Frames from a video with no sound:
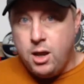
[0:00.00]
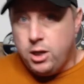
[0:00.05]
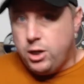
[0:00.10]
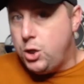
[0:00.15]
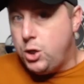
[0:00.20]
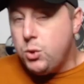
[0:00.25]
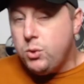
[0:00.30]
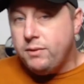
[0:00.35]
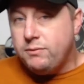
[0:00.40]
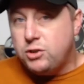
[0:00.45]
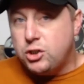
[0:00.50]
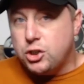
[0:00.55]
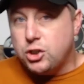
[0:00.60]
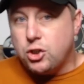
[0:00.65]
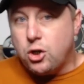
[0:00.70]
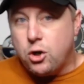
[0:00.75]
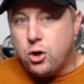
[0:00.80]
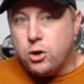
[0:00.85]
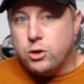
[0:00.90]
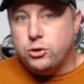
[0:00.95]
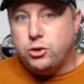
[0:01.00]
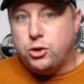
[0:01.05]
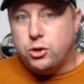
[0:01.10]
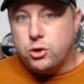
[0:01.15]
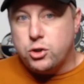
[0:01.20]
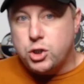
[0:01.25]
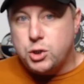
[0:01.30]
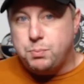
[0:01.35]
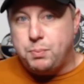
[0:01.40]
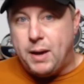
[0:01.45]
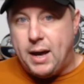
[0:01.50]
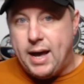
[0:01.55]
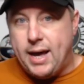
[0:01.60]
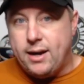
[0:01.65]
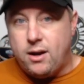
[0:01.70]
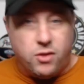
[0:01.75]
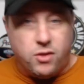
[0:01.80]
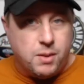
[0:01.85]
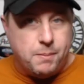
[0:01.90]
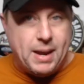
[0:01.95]
You have just earned your
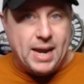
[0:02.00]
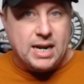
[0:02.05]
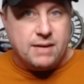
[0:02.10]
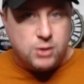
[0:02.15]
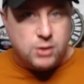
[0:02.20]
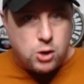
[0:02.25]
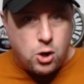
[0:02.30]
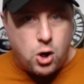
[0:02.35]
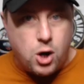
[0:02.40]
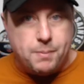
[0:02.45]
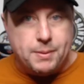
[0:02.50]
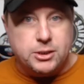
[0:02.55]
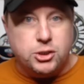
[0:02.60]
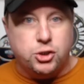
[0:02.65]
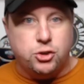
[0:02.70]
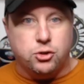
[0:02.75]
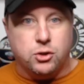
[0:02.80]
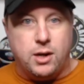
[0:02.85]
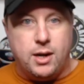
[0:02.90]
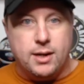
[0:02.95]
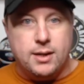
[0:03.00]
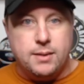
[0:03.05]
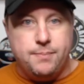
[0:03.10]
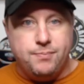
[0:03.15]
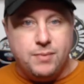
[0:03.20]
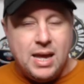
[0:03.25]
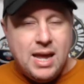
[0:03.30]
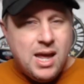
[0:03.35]
spot on the back of a garbage truck.